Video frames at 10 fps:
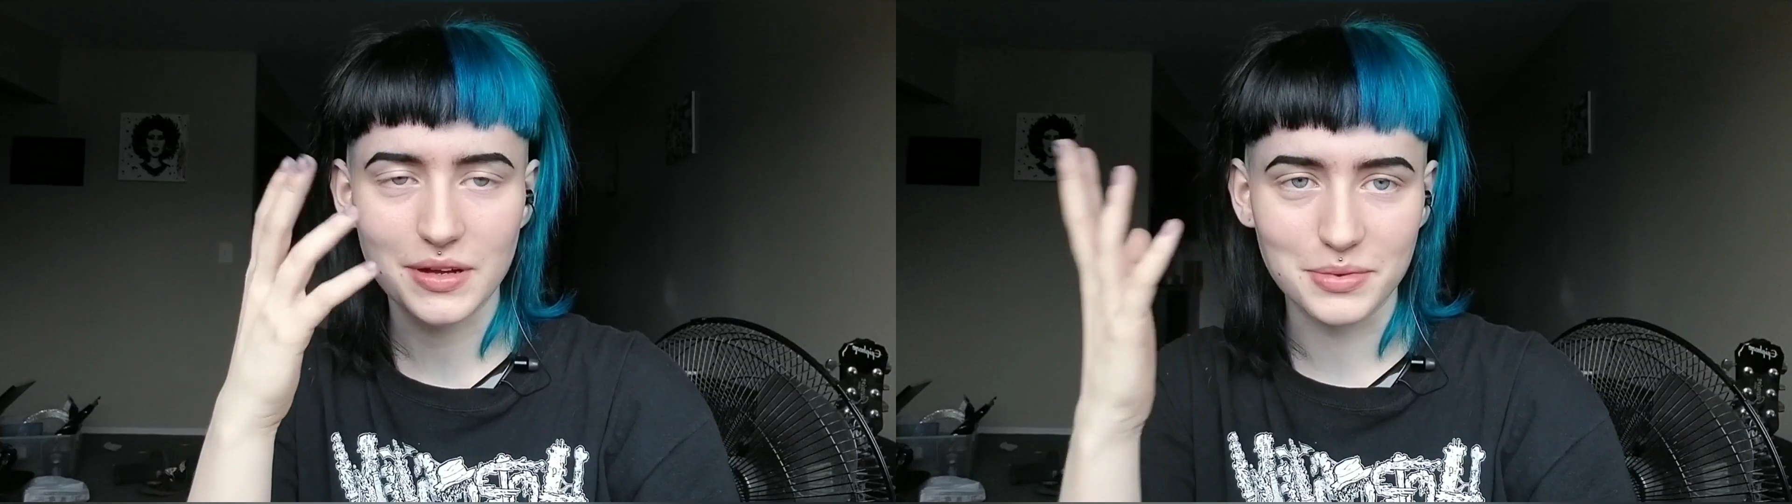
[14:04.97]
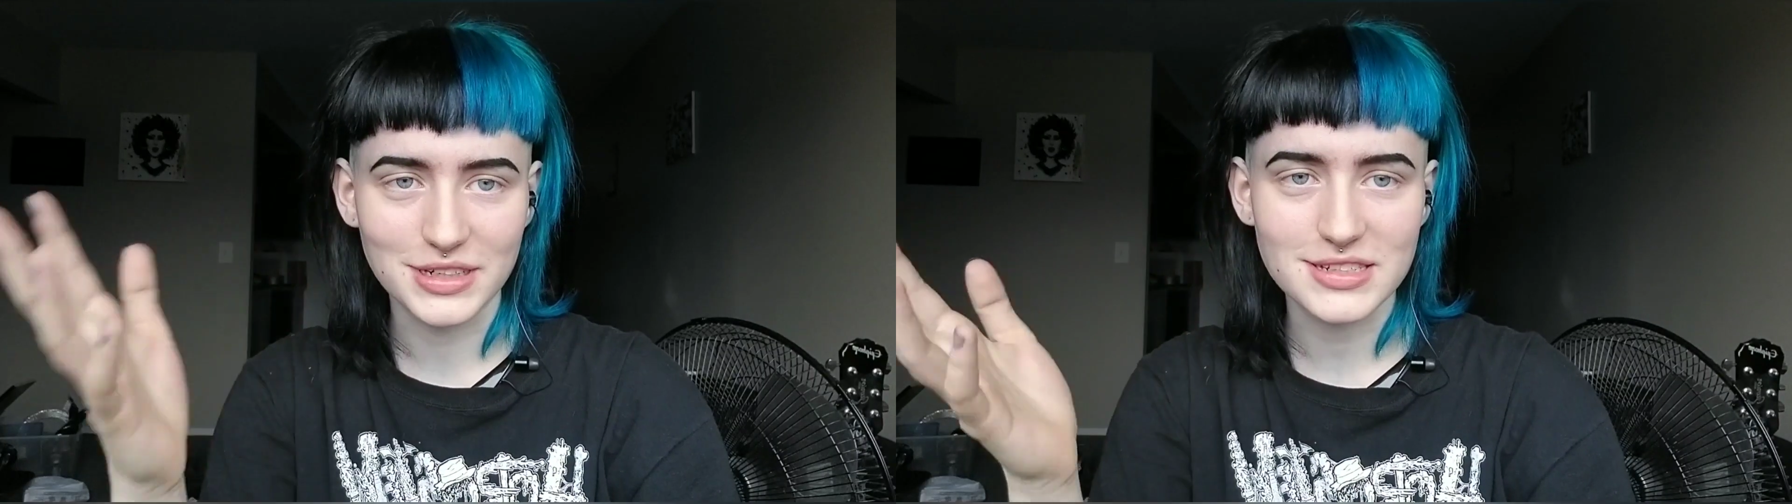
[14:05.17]

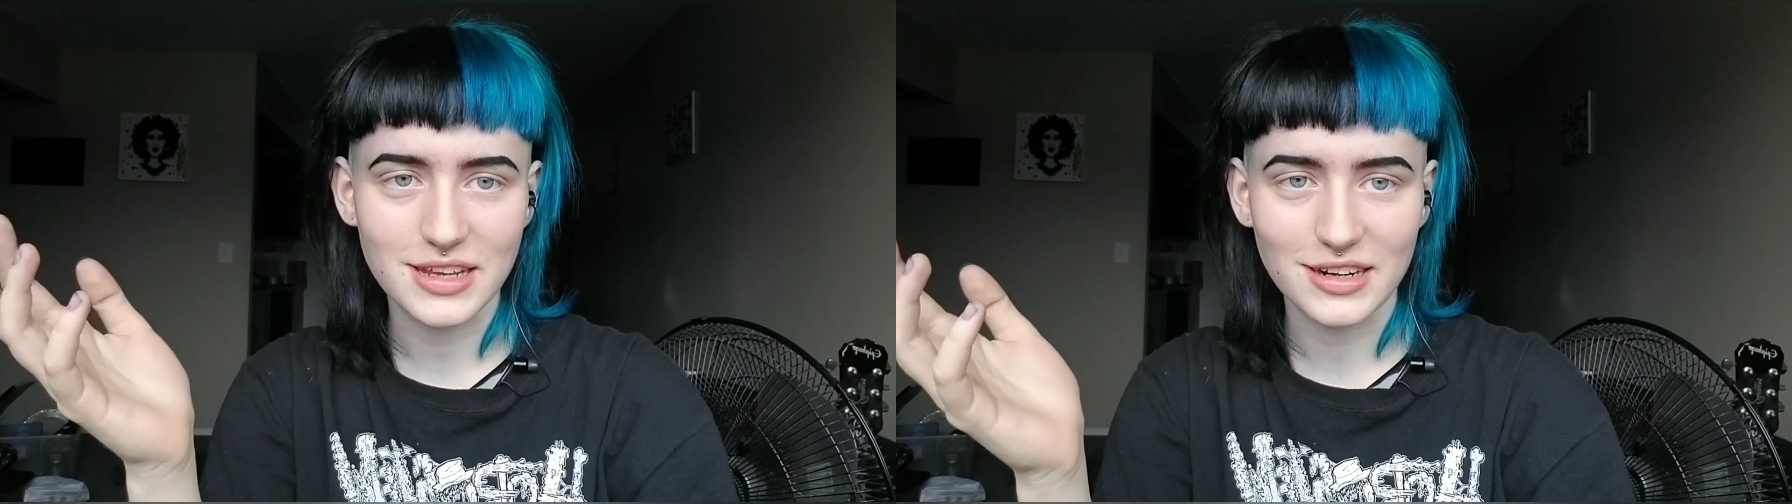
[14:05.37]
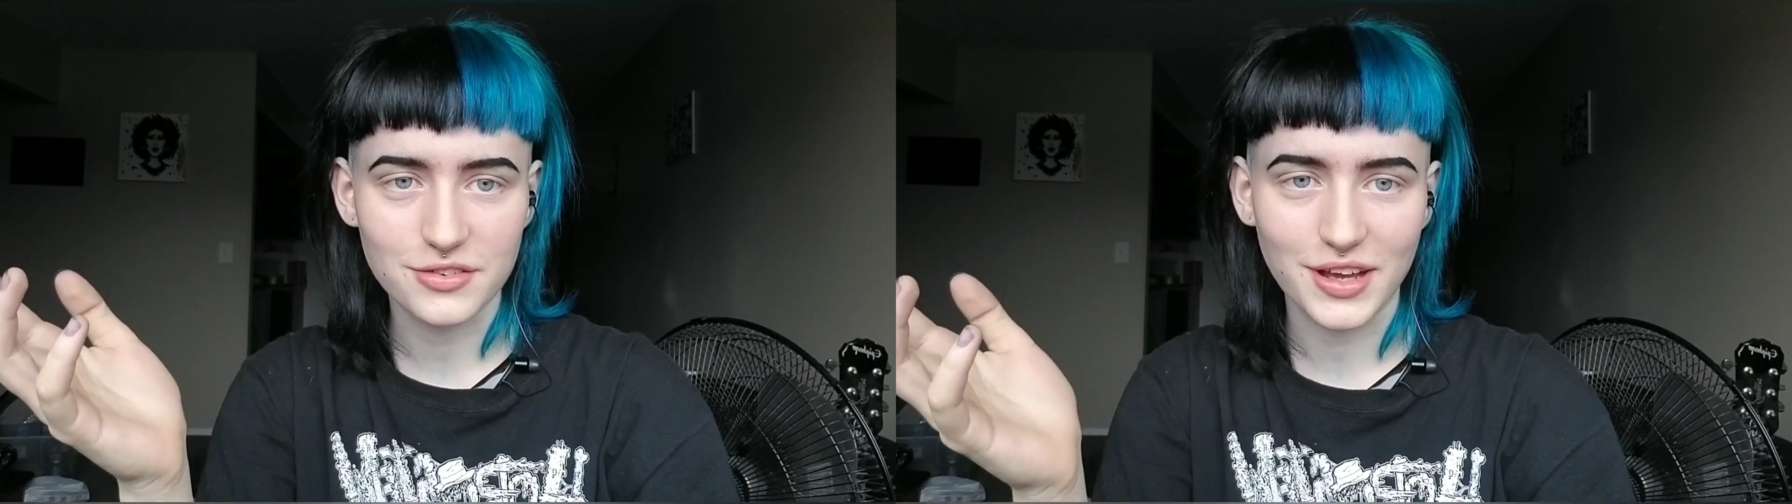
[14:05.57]
I'm pretty
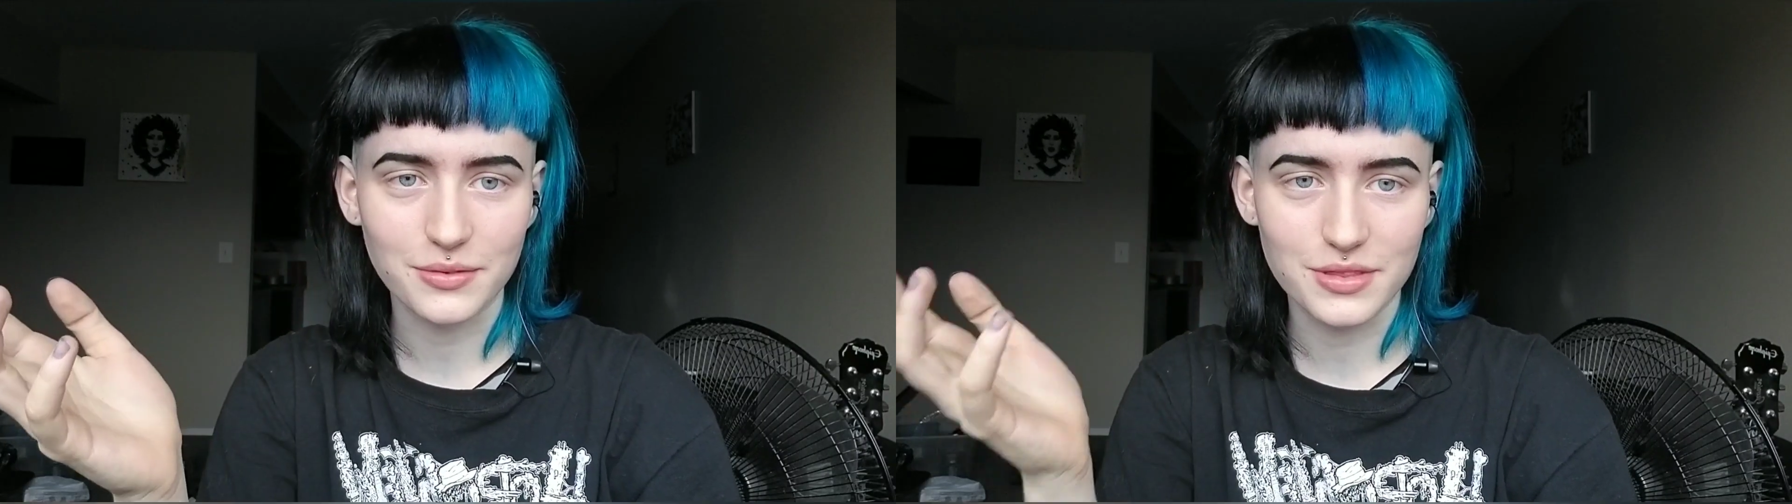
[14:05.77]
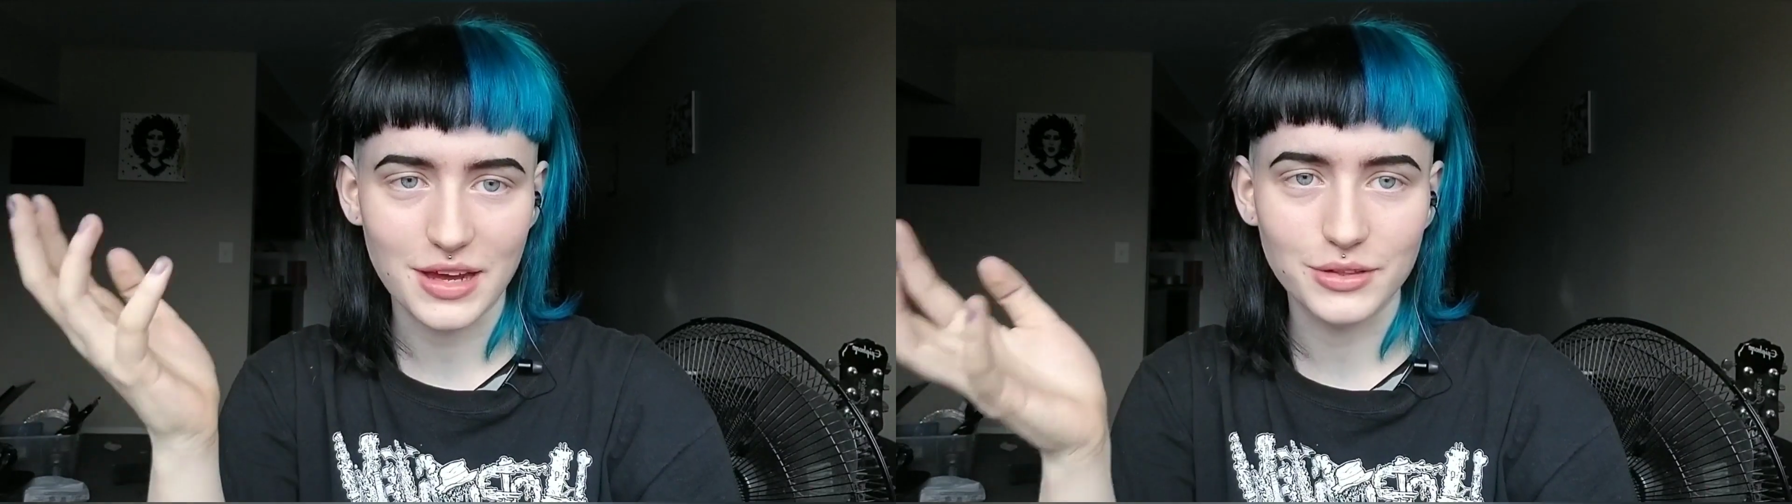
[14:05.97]
satisfied
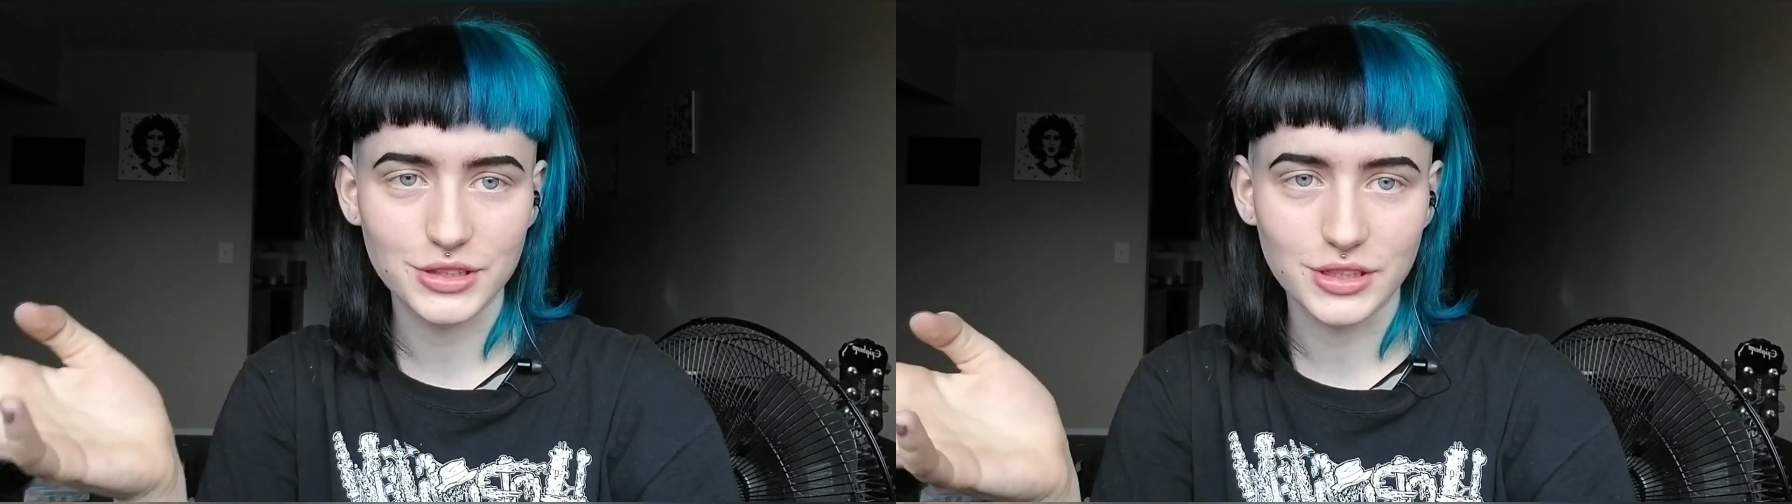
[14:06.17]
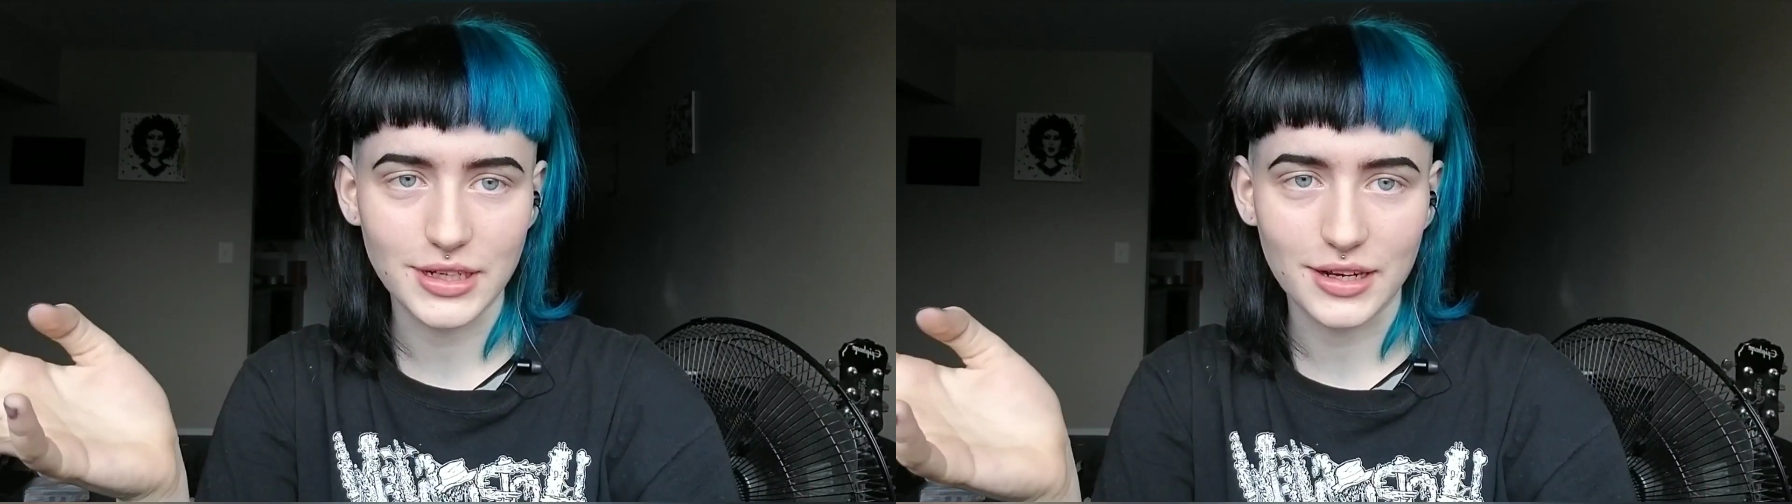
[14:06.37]
with how it
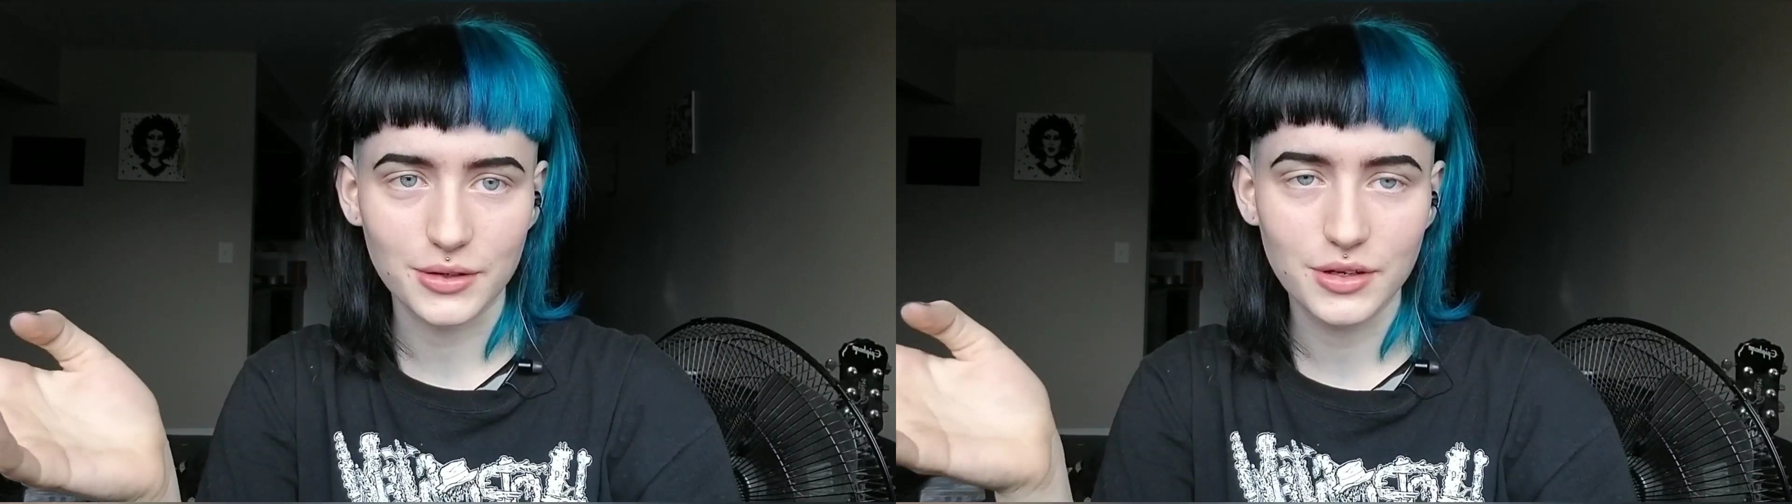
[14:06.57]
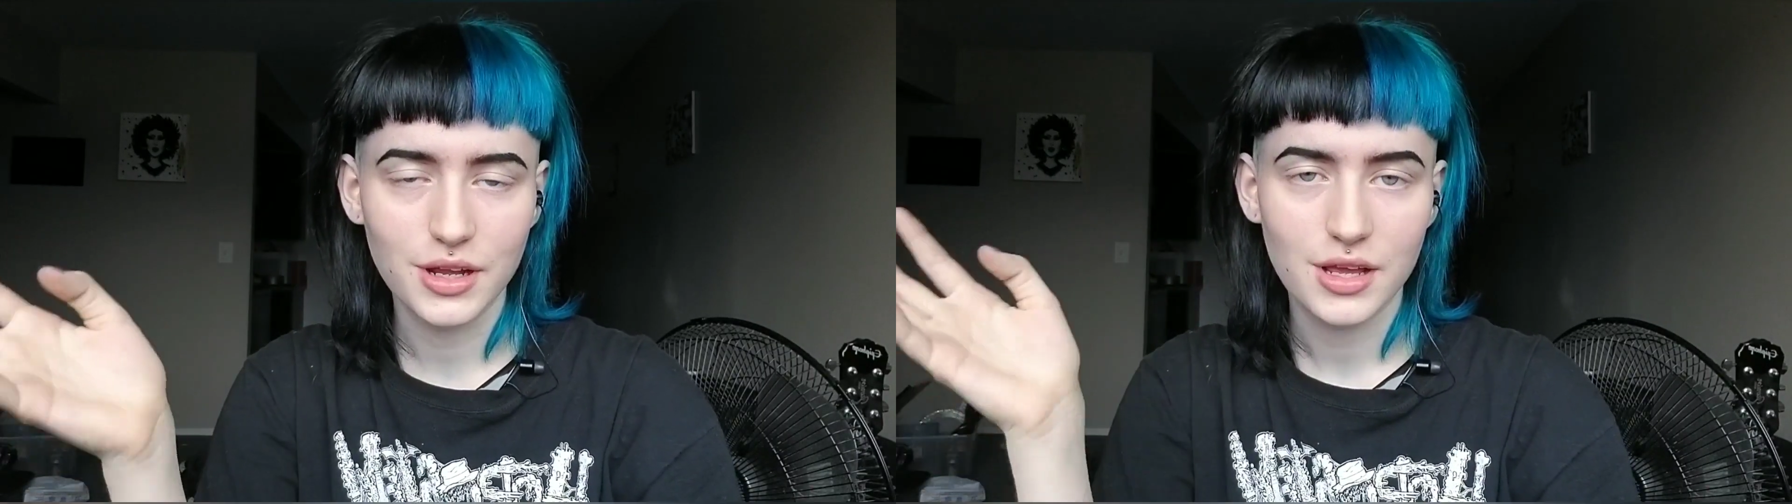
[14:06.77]
turned out.